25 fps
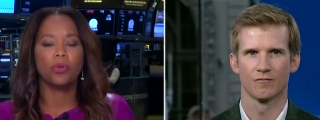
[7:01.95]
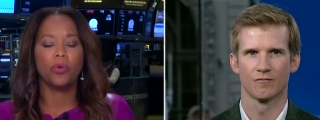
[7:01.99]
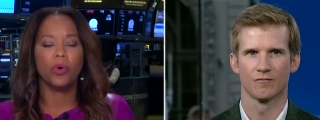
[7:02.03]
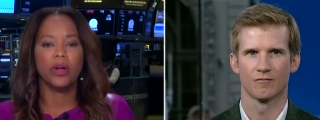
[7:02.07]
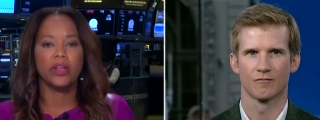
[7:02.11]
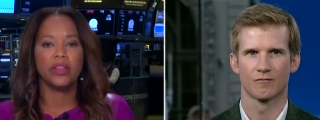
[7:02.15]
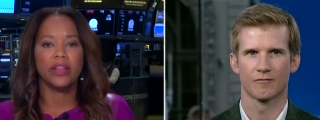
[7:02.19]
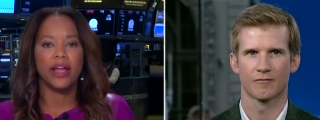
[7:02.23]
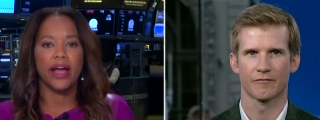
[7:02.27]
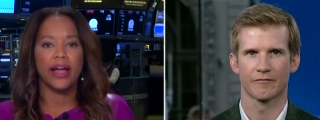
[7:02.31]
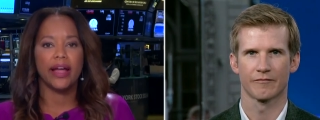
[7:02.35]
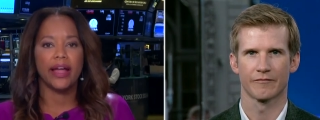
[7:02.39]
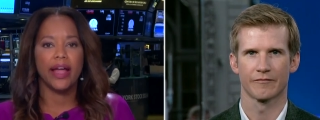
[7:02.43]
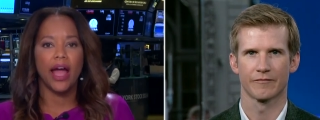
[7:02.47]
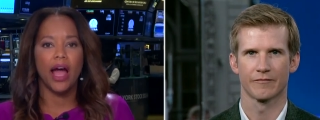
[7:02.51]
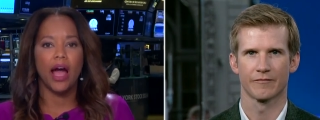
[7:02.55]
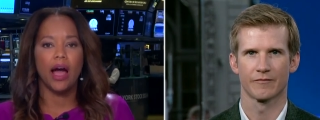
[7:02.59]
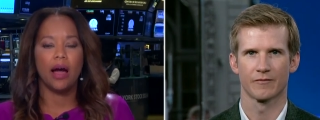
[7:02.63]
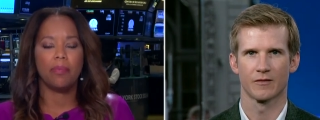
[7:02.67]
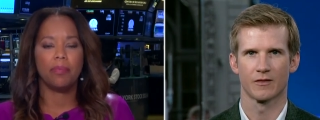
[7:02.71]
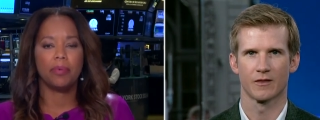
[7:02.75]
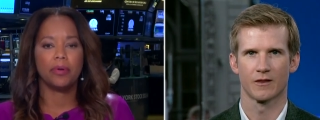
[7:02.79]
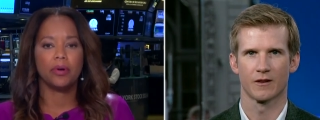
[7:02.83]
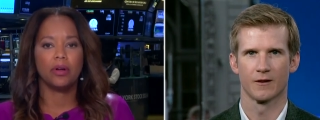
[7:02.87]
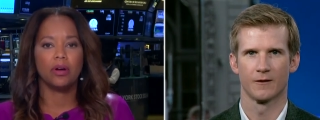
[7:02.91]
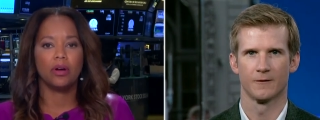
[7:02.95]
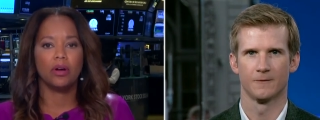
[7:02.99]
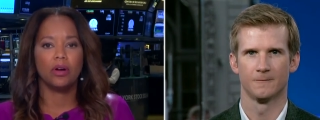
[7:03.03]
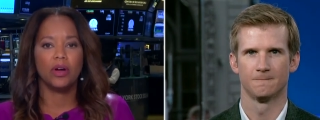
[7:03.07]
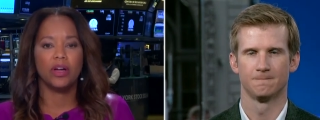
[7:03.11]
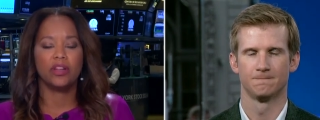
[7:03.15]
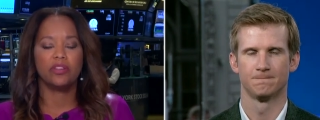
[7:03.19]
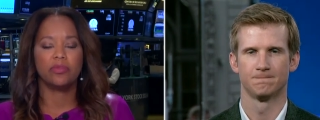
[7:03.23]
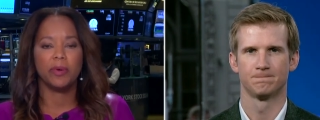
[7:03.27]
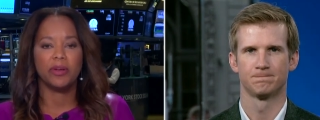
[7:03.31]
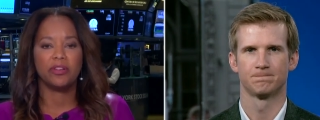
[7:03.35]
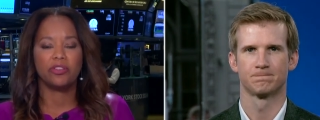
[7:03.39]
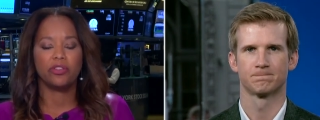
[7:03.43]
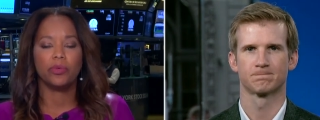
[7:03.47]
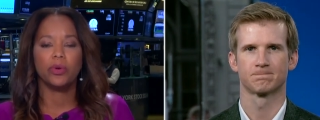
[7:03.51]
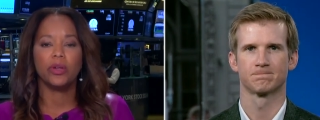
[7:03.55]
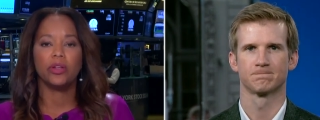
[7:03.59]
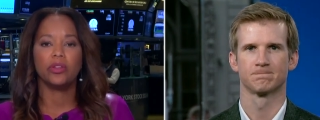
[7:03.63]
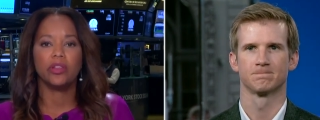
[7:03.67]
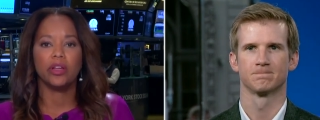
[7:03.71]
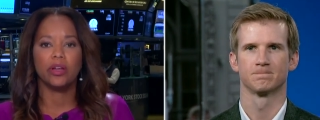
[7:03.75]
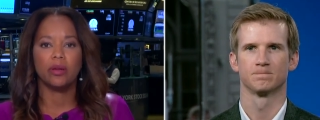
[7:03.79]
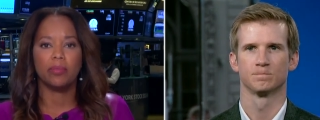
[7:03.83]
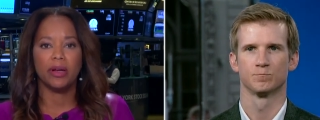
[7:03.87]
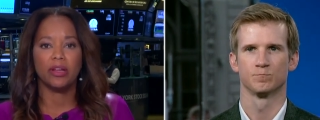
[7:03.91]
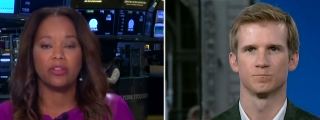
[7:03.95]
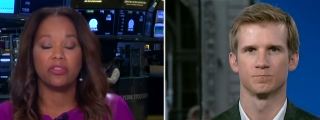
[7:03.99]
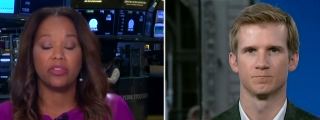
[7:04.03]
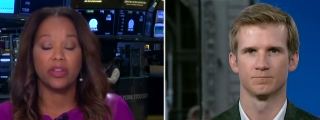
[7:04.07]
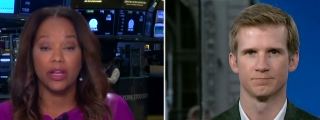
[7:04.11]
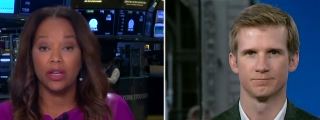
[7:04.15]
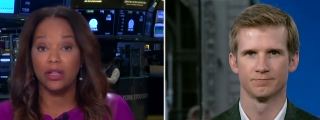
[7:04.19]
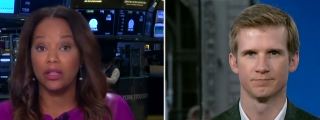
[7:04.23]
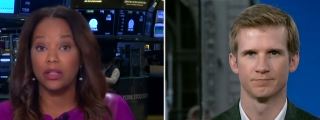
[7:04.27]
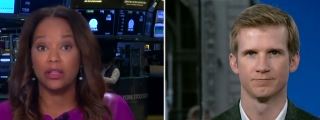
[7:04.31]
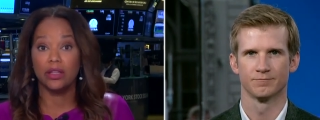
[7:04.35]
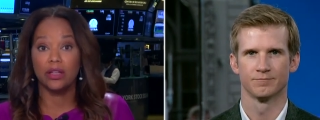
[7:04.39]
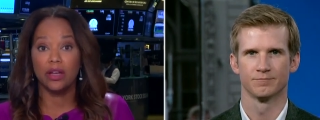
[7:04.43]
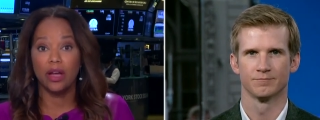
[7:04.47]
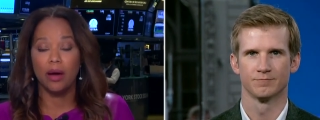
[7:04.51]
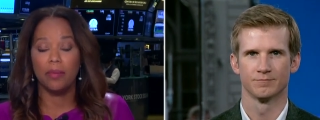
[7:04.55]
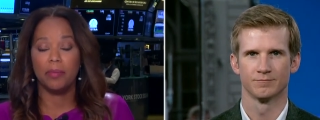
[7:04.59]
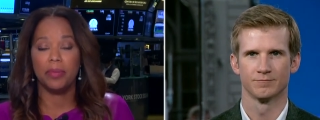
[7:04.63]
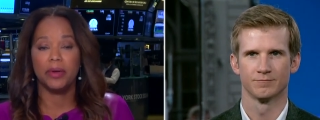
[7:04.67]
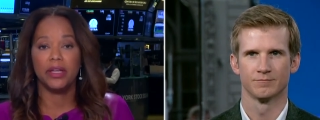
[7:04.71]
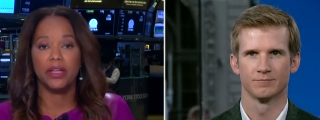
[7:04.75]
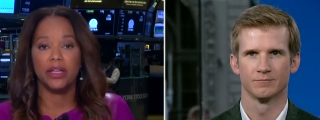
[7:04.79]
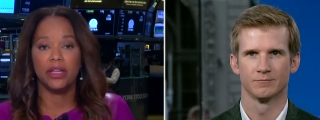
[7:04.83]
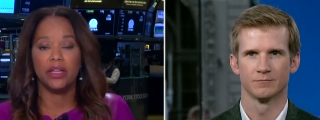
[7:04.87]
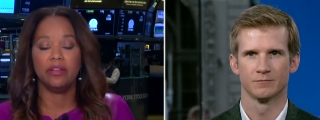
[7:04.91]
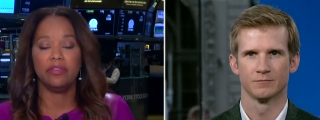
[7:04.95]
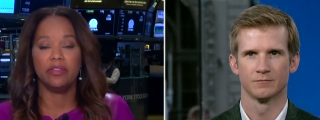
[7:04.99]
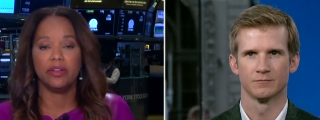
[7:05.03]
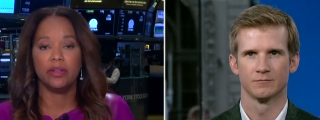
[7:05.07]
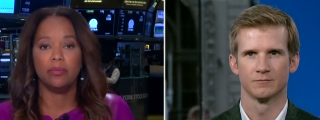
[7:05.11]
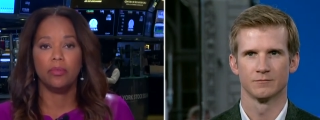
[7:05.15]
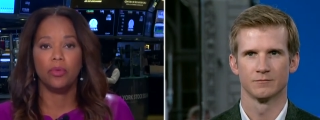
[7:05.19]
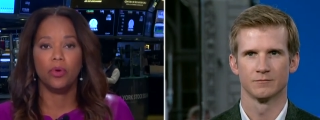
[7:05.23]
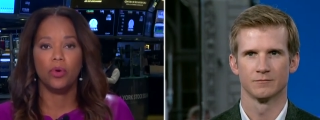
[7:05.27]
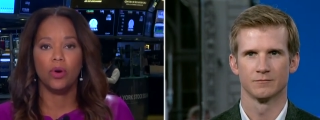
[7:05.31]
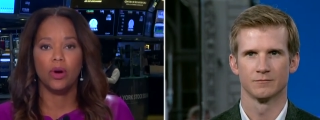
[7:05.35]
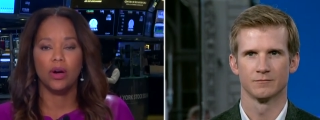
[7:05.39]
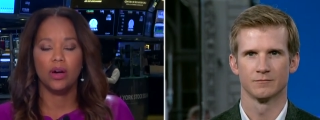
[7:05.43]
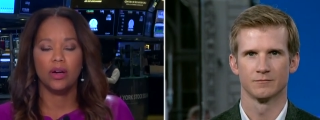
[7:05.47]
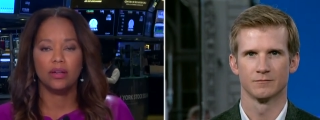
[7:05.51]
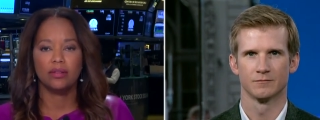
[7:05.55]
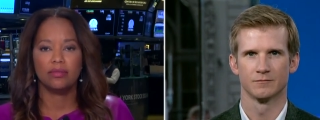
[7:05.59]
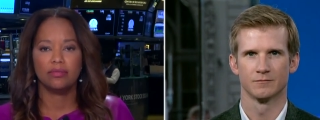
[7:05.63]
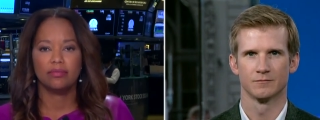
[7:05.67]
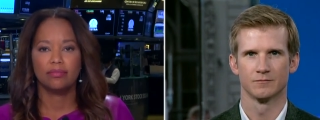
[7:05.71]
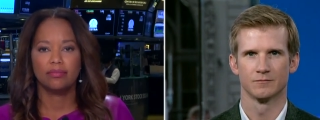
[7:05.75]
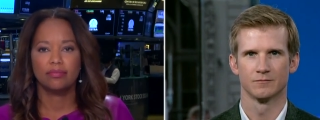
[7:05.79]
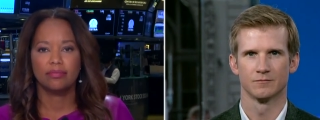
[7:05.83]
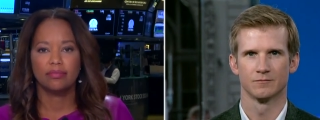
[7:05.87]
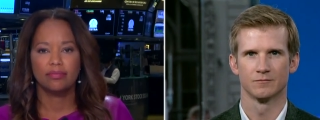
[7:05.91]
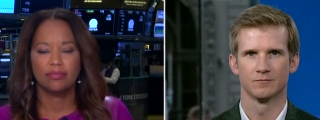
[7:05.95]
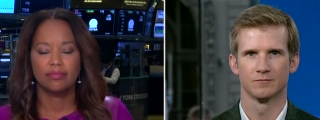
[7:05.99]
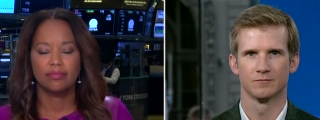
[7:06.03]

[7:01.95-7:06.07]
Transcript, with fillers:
Speaker 1: deploy that capital, especially when you think about scaling the company even more?